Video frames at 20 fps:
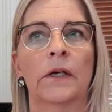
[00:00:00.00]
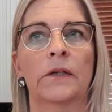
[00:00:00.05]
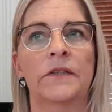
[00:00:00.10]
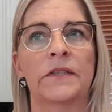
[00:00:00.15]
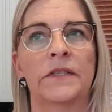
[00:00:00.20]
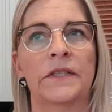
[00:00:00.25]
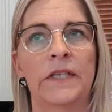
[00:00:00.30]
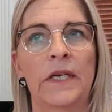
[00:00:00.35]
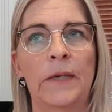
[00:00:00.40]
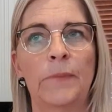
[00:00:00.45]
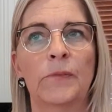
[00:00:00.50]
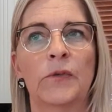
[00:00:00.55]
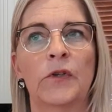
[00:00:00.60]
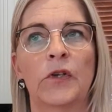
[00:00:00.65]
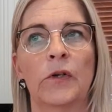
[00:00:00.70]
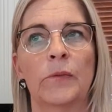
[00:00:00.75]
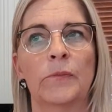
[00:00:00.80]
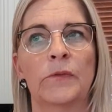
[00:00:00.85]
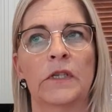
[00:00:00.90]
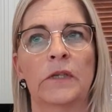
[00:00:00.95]

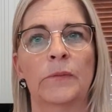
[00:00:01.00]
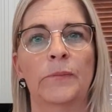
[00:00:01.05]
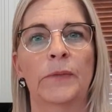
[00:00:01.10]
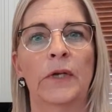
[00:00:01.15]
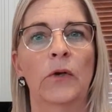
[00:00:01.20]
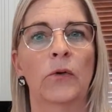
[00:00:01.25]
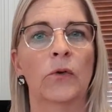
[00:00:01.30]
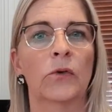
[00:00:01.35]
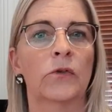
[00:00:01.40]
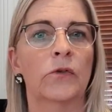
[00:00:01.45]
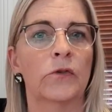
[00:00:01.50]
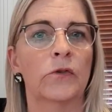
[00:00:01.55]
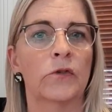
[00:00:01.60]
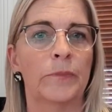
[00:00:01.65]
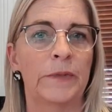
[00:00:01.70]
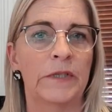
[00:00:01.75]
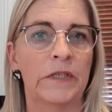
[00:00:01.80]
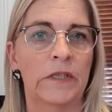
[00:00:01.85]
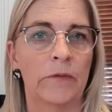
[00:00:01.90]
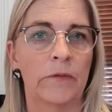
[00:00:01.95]
symptoms that belong to
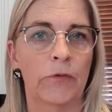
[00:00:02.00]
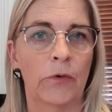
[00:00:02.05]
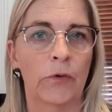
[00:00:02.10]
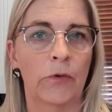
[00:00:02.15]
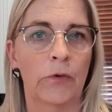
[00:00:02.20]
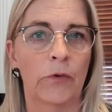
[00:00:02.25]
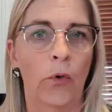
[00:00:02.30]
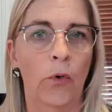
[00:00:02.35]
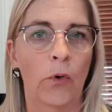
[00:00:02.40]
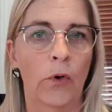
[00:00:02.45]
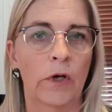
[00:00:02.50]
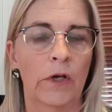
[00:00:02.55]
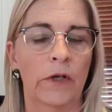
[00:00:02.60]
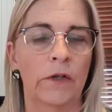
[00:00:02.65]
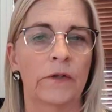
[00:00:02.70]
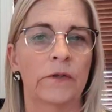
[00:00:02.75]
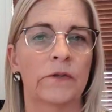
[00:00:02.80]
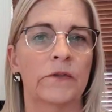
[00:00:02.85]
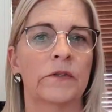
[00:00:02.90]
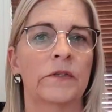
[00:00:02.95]
specific
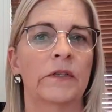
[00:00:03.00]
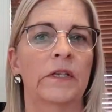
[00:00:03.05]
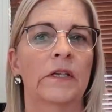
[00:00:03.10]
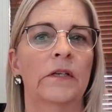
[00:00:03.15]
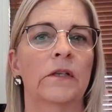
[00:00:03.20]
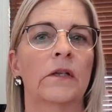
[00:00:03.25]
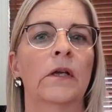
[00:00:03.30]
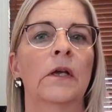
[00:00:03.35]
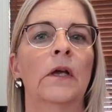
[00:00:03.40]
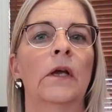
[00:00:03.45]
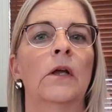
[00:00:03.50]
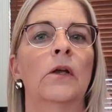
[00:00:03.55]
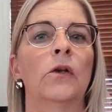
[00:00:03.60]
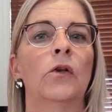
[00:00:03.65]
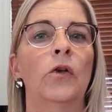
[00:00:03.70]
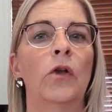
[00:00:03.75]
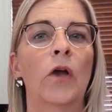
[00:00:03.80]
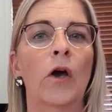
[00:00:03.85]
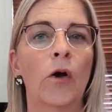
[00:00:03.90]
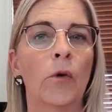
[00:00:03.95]
organs that
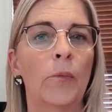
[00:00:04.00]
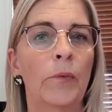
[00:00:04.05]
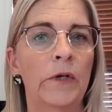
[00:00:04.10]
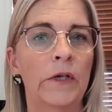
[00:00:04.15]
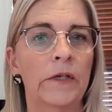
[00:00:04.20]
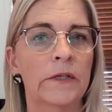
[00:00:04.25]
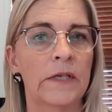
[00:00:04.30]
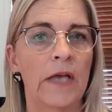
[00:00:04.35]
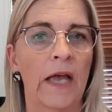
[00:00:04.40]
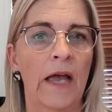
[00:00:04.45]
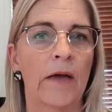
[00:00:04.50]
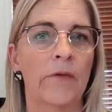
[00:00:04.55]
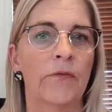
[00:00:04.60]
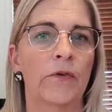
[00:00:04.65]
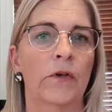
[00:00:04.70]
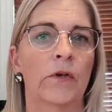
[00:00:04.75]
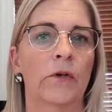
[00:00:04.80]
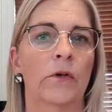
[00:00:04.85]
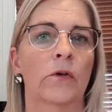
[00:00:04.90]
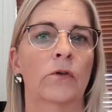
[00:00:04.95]
nobody's
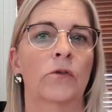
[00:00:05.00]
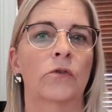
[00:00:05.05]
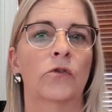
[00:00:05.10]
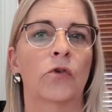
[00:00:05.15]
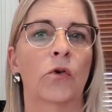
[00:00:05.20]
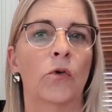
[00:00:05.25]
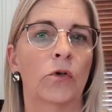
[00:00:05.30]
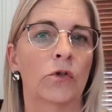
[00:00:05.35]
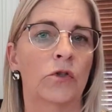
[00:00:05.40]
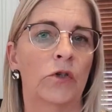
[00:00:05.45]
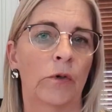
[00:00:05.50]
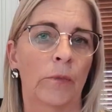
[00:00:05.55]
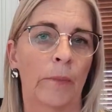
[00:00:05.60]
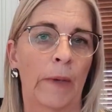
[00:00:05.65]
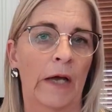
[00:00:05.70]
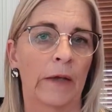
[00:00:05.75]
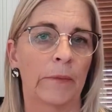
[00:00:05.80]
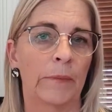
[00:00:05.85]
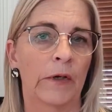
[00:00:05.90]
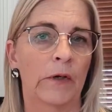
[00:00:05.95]
ever taught you
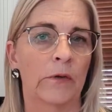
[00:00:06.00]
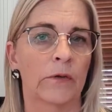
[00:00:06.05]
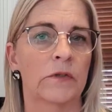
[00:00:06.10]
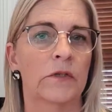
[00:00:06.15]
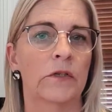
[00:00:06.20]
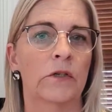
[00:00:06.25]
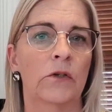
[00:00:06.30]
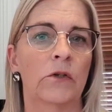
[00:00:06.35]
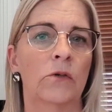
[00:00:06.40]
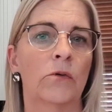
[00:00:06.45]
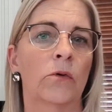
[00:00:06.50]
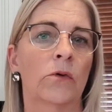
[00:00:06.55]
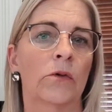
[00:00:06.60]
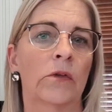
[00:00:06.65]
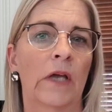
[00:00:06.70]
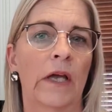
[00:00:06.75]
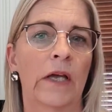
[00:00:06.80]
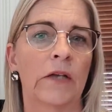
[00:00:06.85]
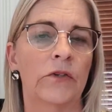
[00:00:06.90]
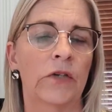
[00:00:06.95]
about because you're
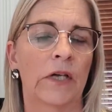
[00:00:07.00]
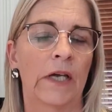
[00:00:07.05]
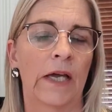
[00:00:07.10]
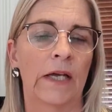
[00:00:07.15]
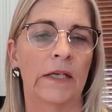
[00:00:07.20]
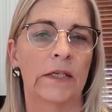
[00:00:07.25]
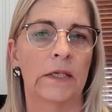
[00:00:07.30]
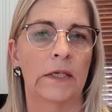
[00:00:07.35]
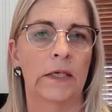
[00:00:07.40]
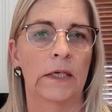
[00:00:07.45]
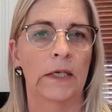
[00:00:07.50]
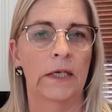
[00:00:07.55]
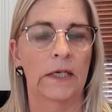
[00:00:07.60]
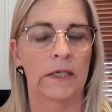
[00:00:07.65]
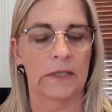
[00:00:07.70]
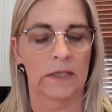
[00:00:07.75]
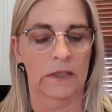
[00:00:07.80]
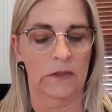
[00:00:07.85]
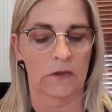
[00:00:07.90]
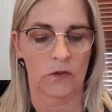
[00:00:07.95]
not educated in
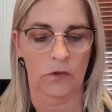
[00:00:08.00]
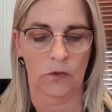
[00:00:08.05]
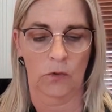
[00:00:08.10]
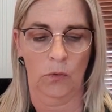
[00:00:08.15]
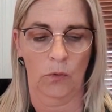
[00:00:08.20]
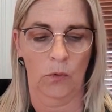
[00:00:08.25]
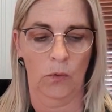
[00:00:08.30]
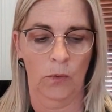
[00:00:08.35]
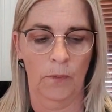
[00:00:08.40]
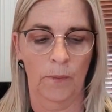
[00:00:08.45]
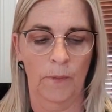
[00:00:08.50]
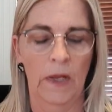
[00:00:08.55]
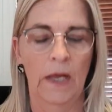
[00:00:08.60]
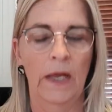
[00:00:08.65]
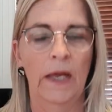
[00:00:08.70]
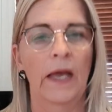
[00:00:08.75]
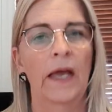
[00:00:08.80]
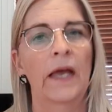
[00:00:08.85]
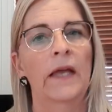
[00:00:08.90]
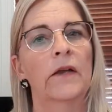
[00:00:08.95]
this at school.
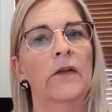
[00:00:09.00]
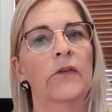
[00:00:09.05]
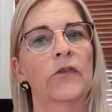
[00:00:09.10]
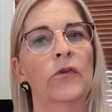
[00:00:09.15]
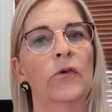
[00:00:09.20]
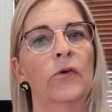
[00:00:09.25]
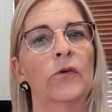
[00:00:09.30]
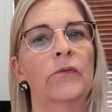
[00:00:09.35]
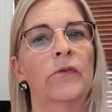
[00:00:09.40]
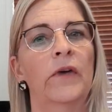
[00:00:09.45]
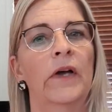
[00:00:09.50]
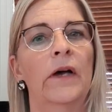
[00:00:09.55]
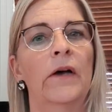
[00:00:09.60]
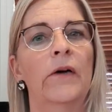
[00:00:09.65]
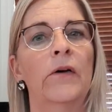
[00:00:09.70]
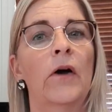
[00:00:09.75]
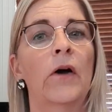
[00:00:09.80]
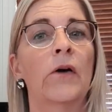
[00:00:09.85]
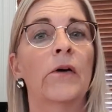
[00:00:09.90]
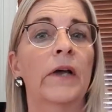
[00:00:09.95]
And I thought,
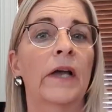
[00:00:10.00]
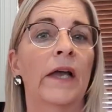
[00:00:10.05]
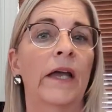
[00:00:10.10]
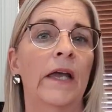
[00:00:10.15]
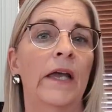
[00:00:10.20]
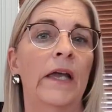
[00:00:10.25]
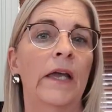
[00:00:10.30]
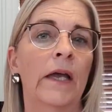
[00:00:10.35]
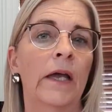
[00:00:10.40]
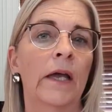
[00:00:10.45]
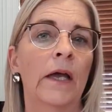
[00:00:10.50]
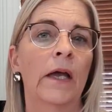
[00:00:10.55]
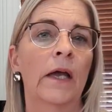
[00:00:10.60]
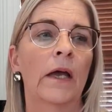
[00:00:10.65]
well, okay,